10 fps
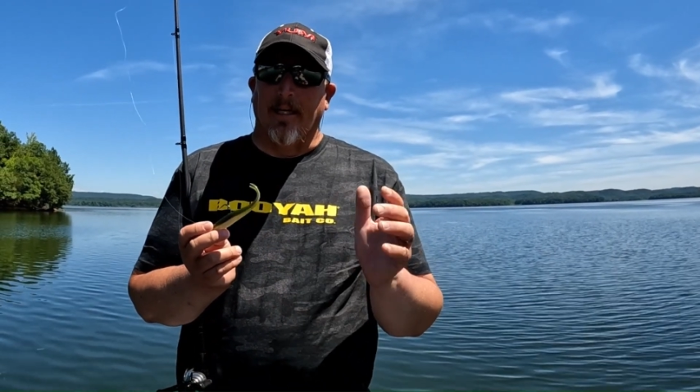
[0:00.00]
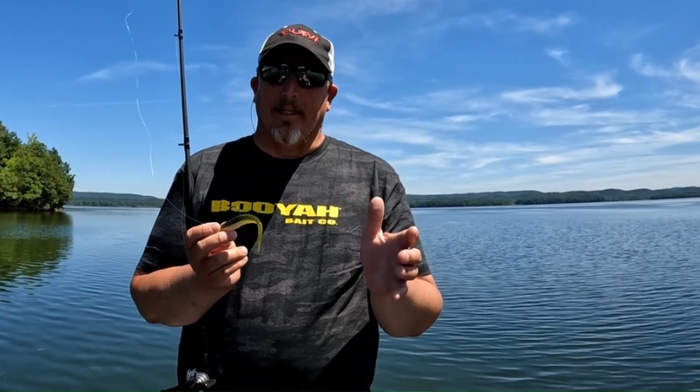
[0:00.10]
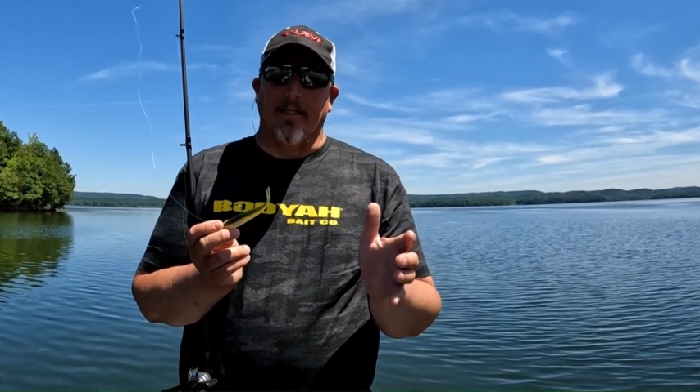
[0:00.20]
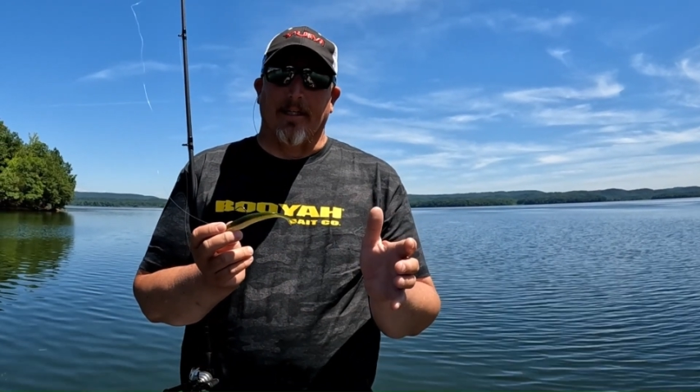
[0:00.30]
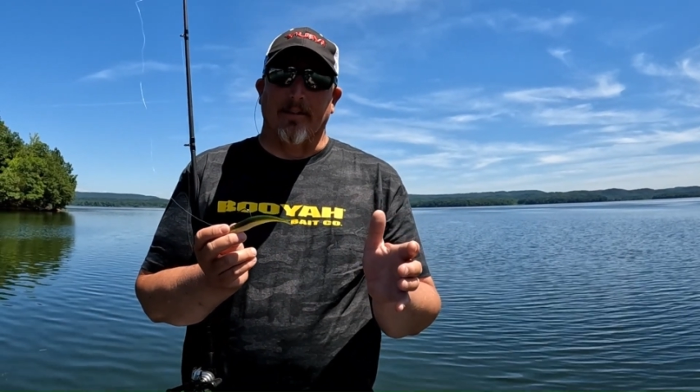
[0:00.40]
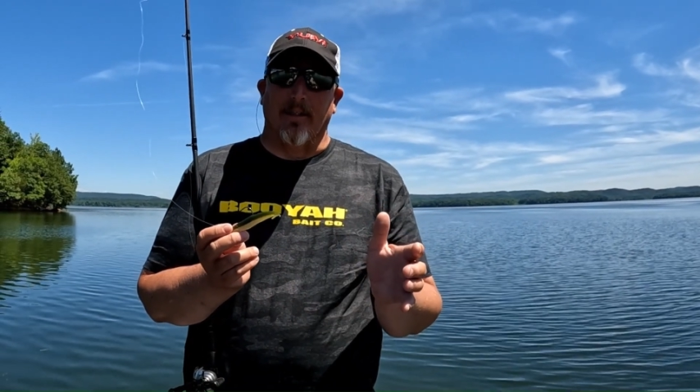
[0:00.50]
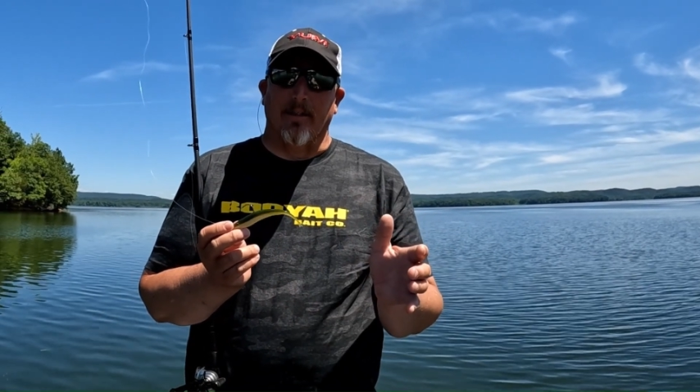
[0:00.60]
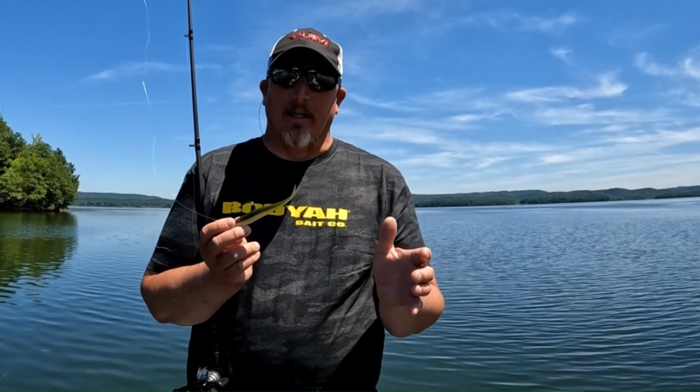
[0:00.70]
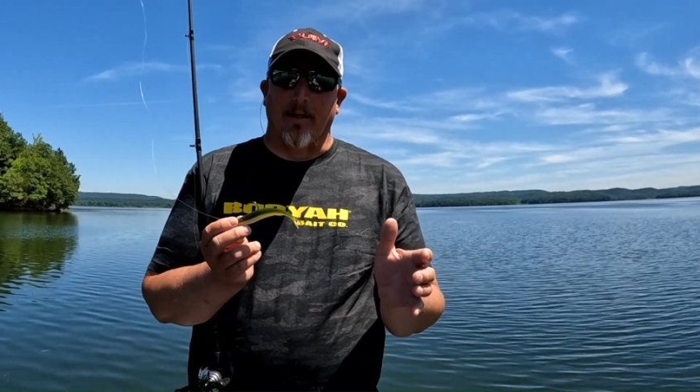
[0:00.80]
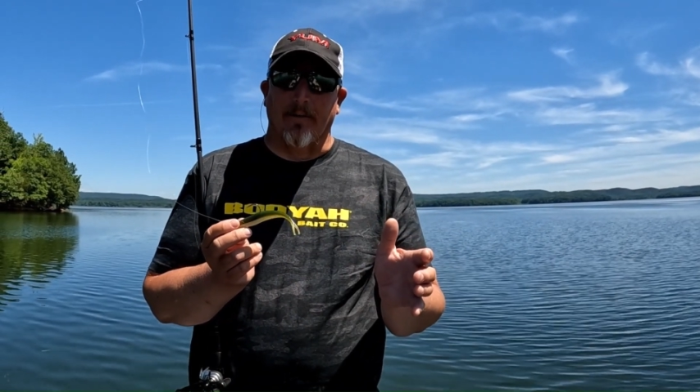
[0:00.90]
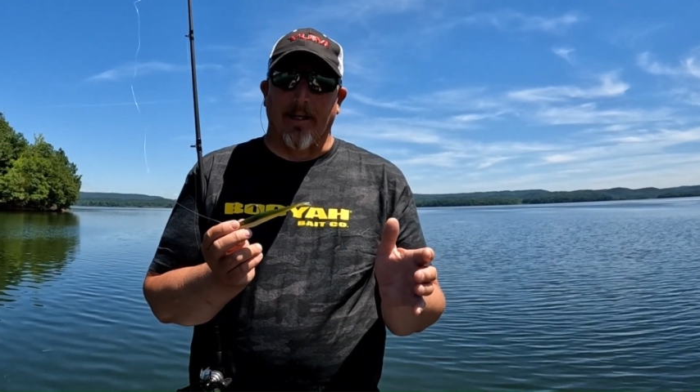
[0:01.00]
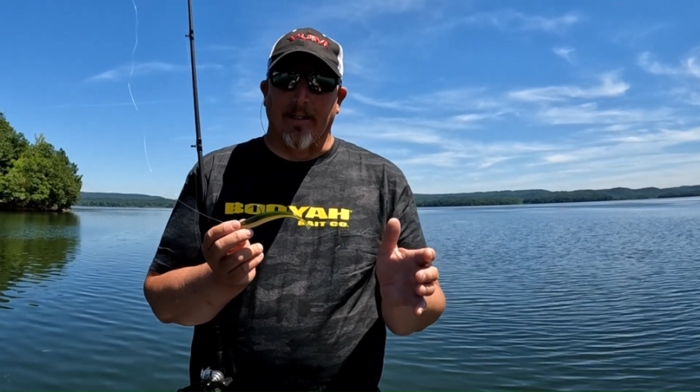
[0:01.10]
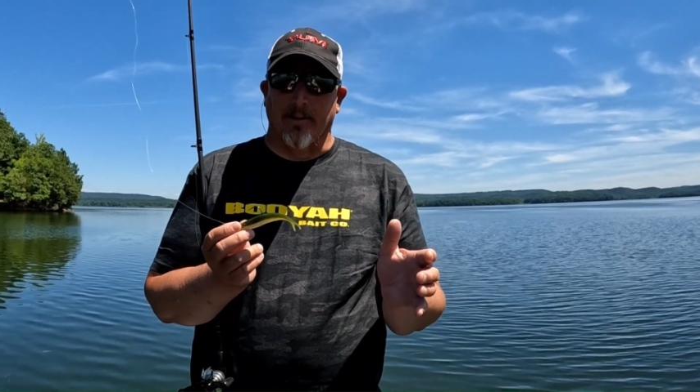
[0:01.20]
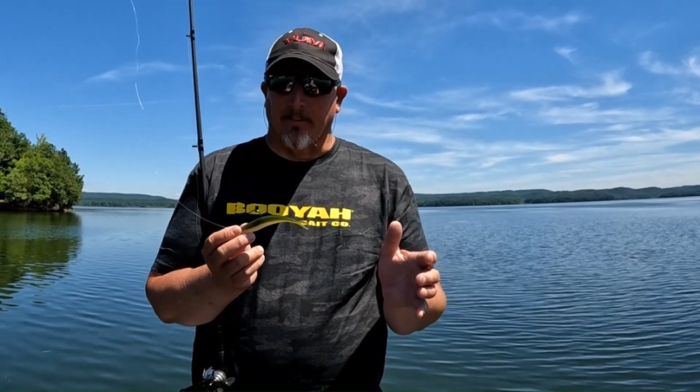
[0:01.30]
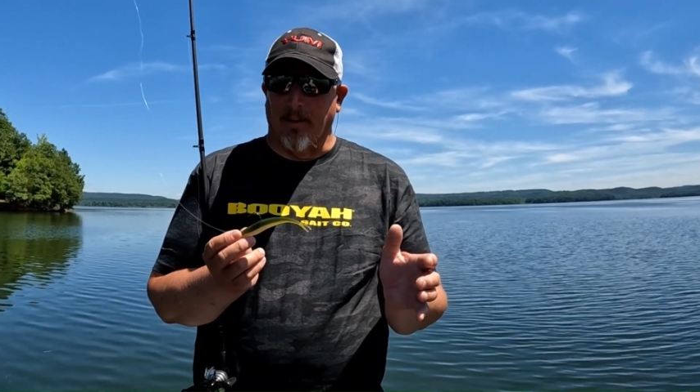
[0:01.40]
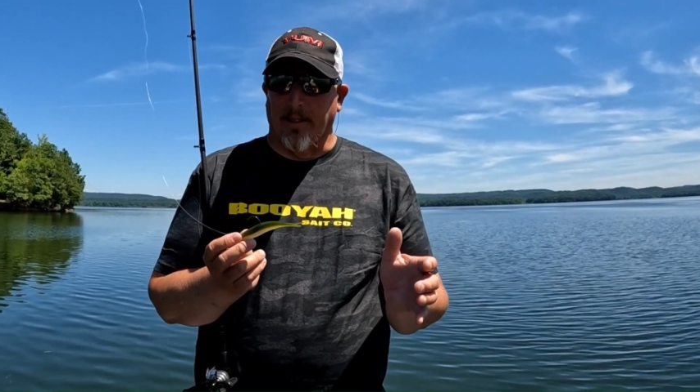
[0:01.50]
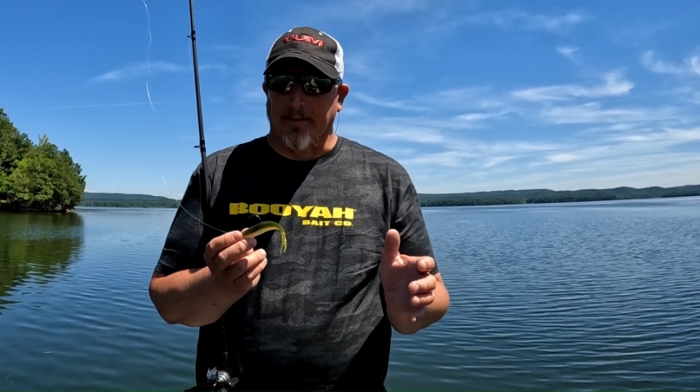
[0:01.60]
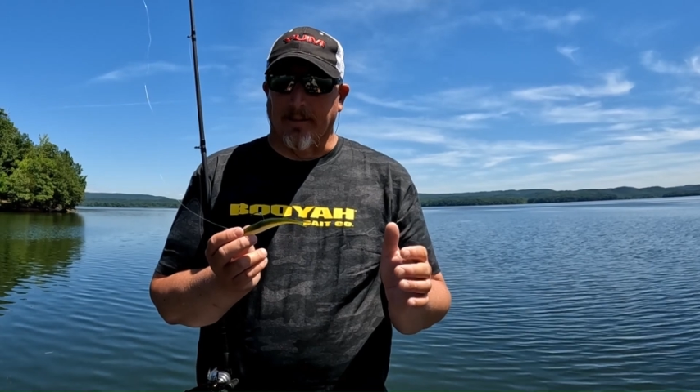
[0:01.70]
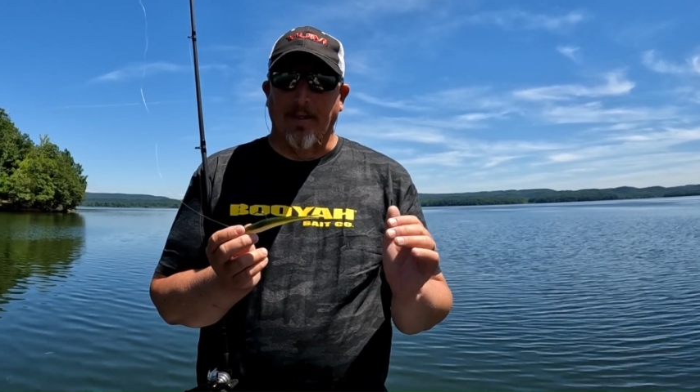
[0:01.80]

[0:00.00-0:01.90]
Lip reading: and it gets a lot of reaction bites.